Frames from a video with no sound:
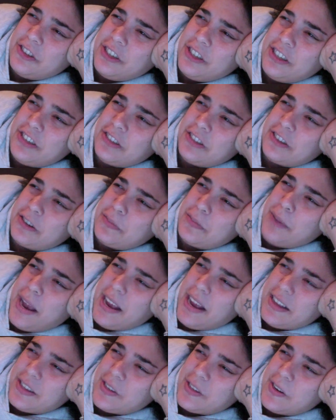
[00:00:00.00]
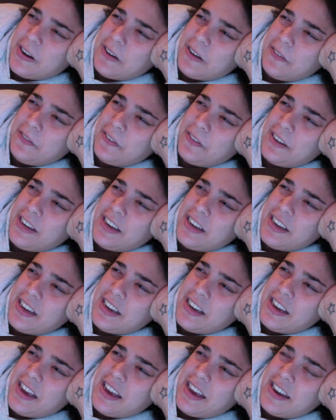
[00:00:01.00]
took her pants off,
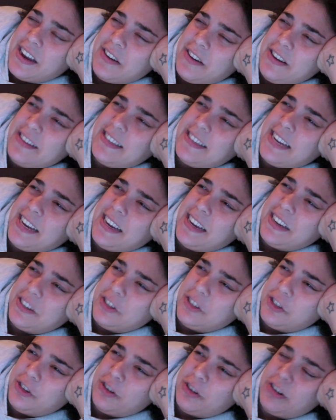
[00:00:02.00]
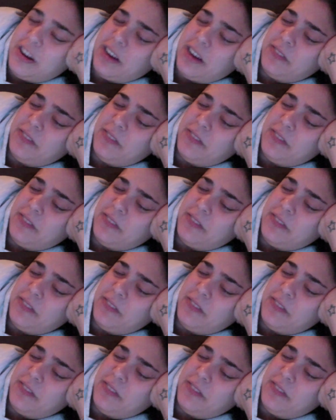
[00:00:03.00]
and now he's taking his shirt off,